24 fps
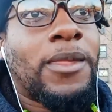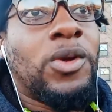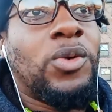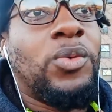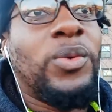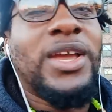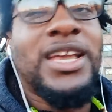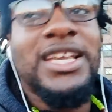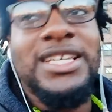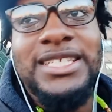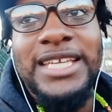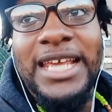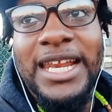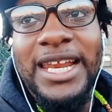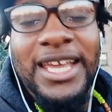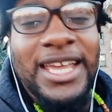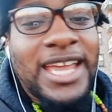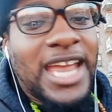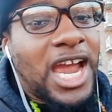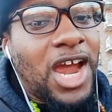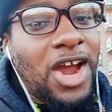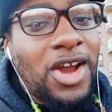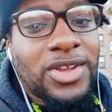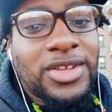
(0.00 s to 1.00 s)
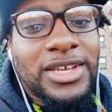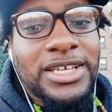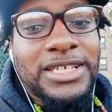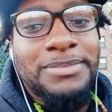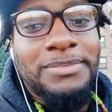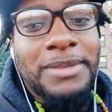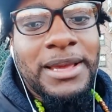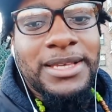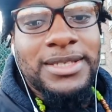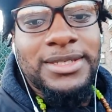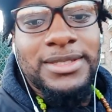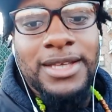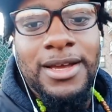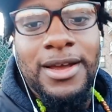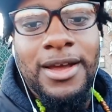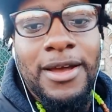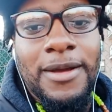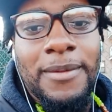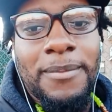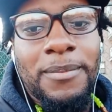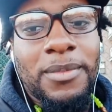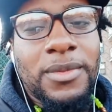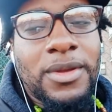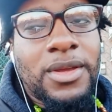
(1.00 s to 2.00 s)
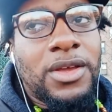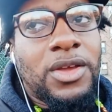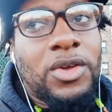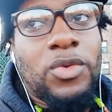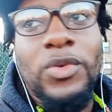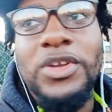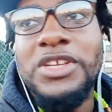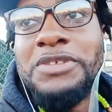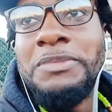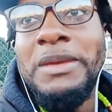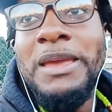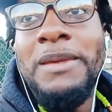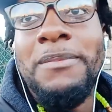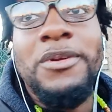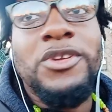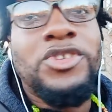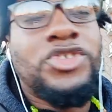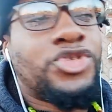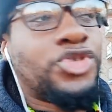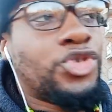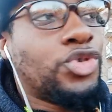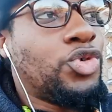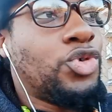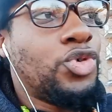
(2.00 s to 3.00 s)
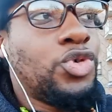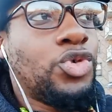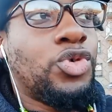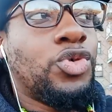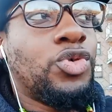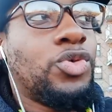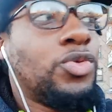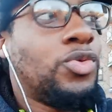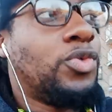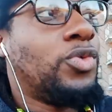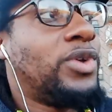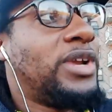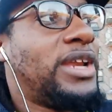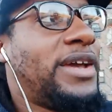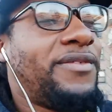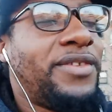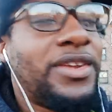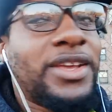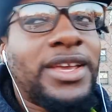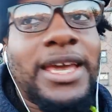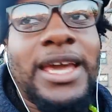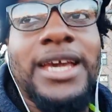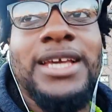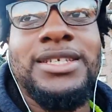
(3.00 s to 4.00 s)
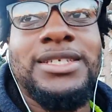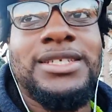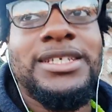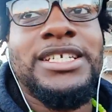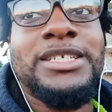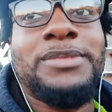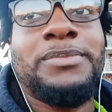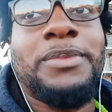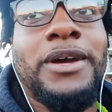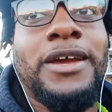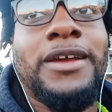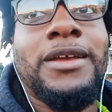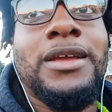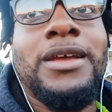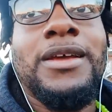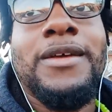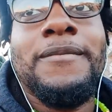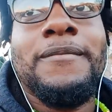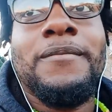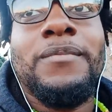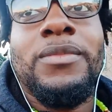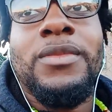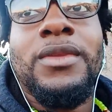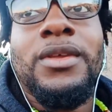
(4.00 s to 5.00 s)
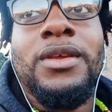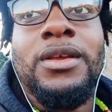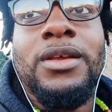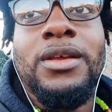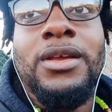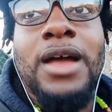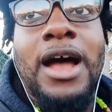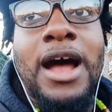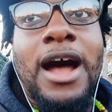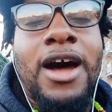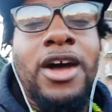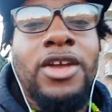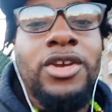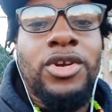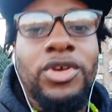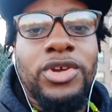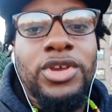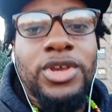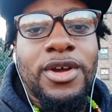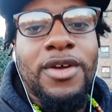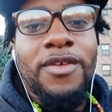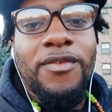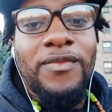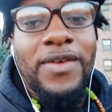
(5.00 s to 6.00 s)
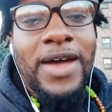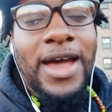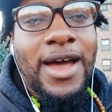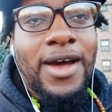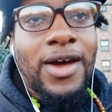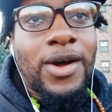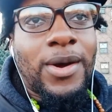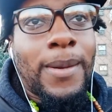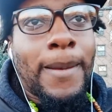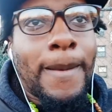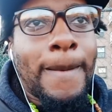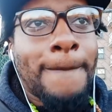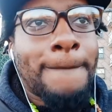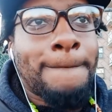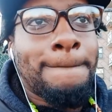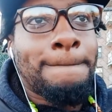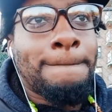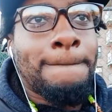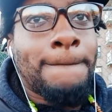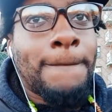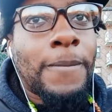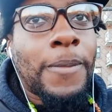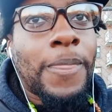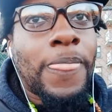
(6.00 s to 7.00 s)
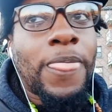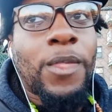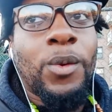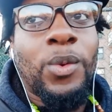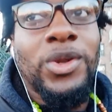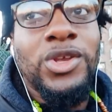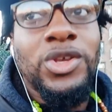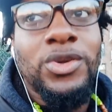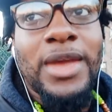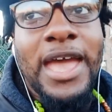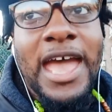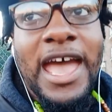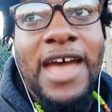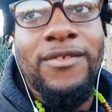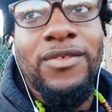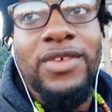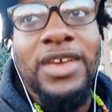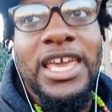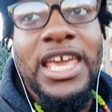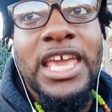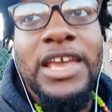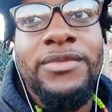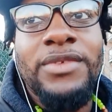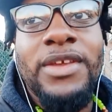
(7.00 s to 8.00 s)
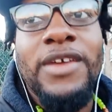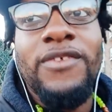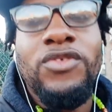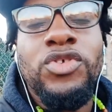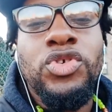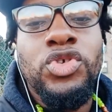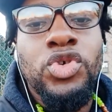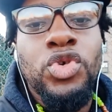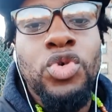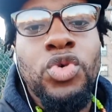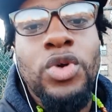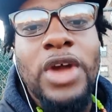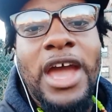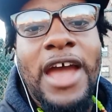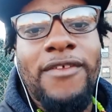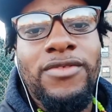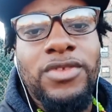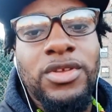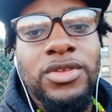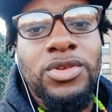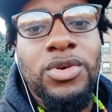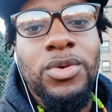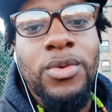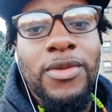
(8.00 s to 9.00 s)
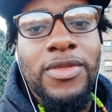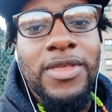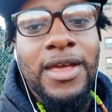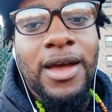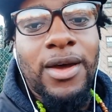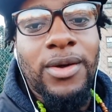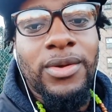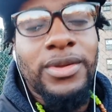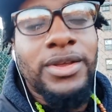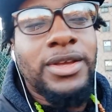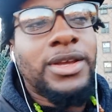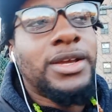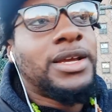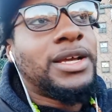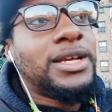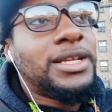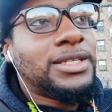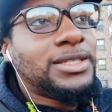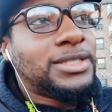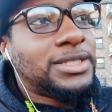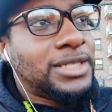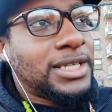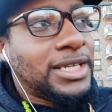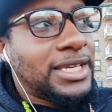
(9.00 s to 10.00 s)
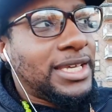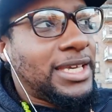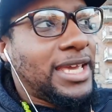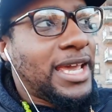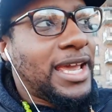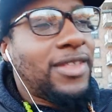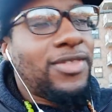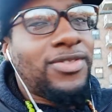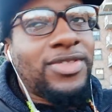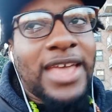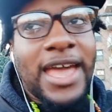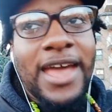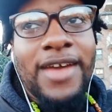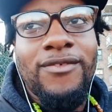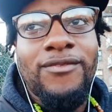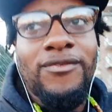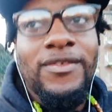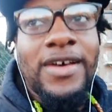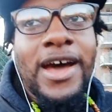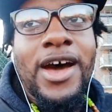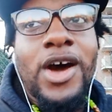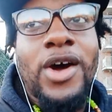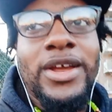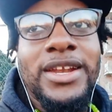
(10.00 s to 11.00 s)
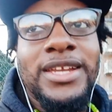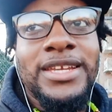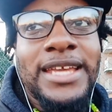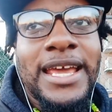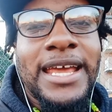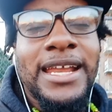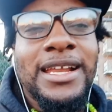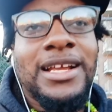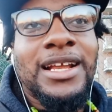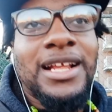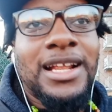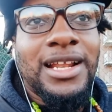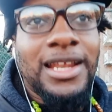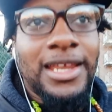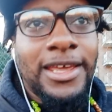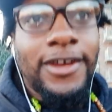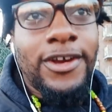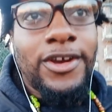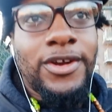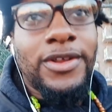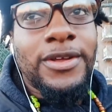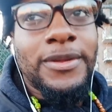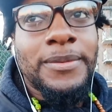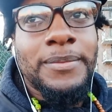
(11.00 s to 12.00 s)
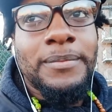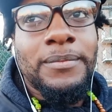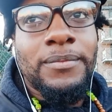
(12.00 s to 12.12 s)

We can say the character's messed up, which may be true, whatever the case is, but honor your vow when you have it. Even if you have to do without to get that vow and debt cleared,